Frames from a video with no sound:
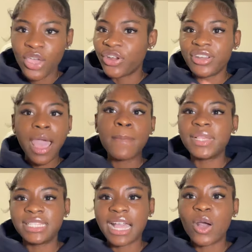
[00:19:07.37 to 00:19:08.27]
You're not
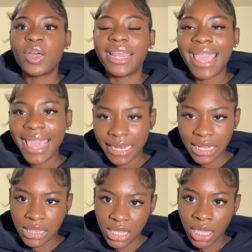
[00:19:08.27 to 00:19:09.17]
missing out on
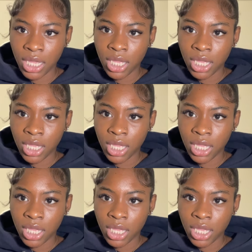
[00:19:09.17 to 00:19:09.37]
anything.